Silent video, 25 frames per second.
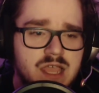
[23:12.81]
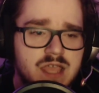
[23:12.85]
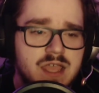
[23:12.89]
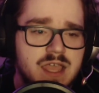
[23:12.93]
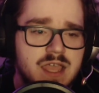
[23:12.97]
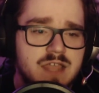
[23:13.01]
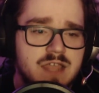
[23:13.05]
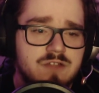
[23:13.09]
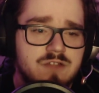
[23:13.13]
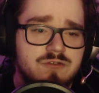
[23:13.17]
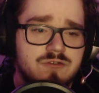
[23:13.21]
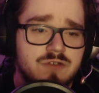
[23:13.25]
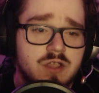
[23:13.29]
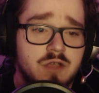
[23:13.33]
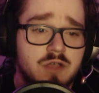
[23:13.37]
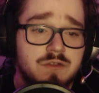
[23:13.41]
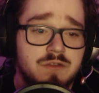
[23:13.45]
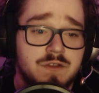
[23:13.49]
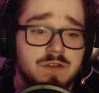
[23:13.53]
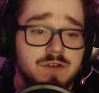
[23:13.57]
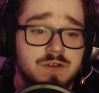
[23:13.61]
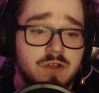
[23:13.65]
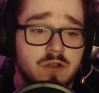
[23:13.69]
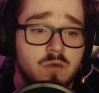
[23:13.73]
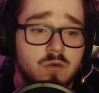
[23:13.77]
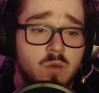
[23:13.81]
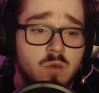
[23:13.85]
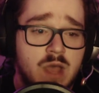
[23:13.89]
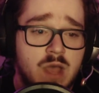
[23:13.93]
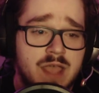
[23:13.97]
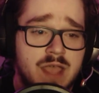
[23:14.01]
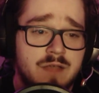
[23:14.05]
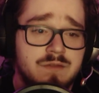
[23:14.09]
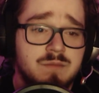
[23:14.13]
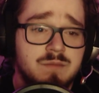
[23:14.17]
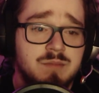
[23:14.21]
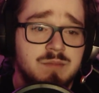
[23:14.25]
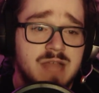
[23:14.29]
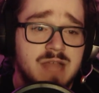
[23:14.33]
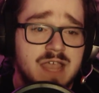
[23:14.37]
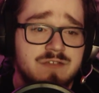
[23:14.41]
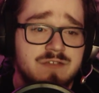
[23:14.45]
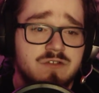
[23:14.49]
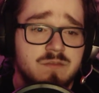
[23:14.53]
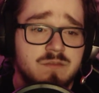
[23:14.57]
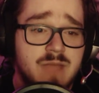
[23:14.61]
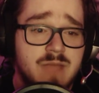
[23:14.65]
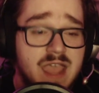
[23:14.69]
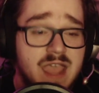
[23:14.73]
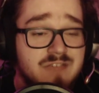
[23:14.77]
Atrio, The Dark Wild.
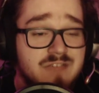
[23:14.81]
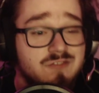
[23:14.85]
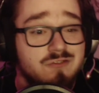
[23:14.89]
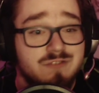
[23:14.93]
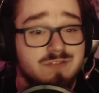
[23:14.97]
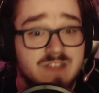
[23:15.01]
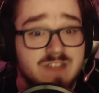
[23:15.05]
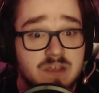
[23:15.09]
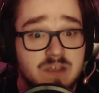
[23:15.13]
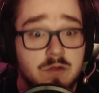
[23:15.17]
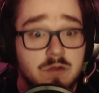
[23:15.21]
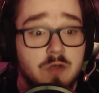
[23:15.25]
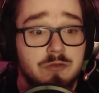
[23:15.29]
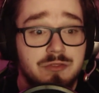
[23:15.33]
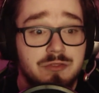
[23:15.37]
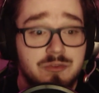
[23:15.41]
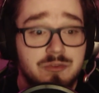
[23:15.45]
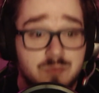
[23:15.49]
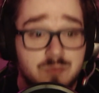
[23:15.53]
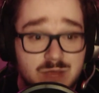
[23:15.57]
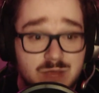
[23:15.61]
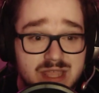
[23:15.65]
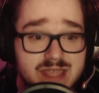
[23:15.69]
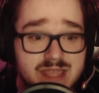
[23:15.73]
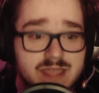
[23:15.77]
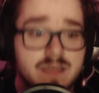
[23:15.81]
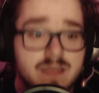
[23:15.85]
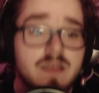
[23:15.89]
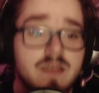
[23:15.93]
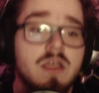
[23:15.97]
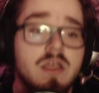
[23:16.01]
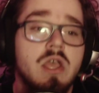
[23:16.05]
Blaster Master 03.